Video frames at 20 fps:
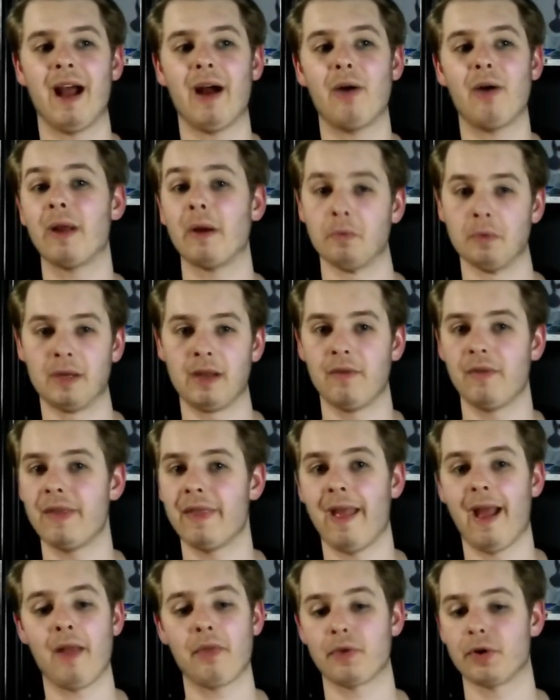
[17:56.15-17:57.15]
Now, given
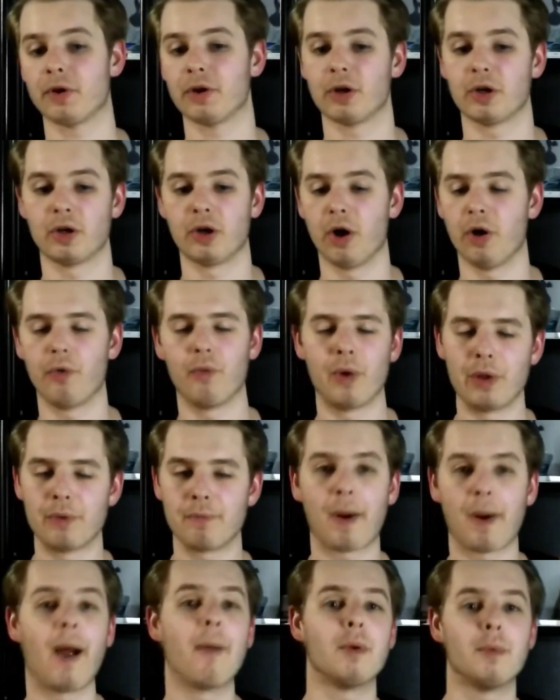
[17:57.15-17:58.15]
that, they're going to go with
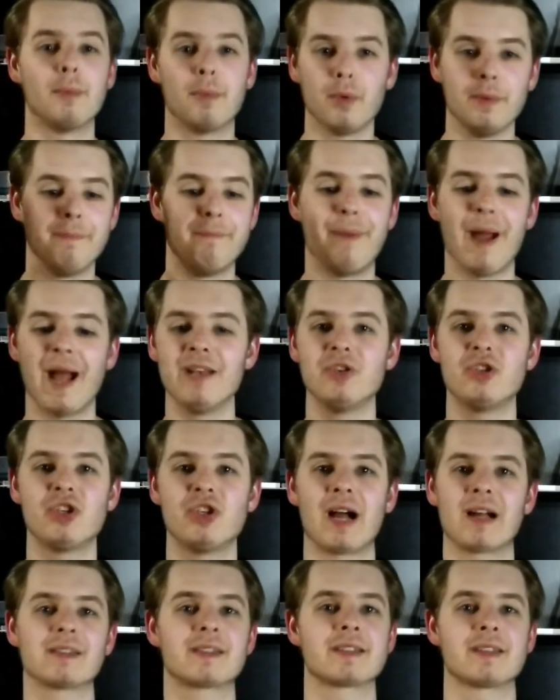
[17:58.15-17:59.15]
probably Ben
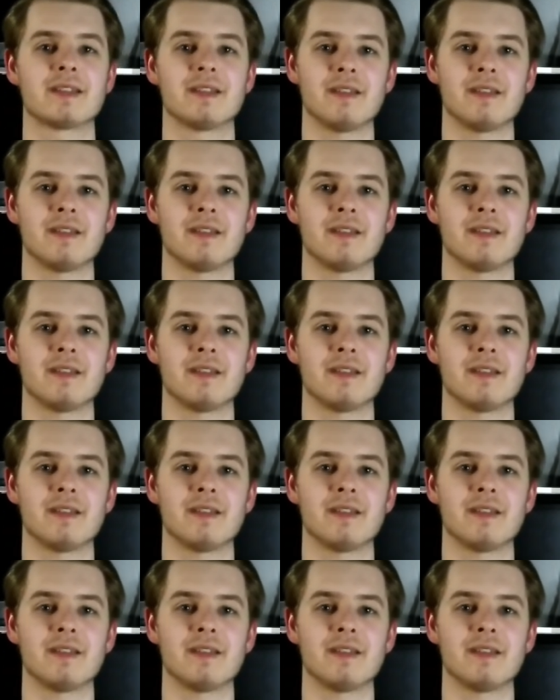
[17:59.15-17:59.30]
Johnson,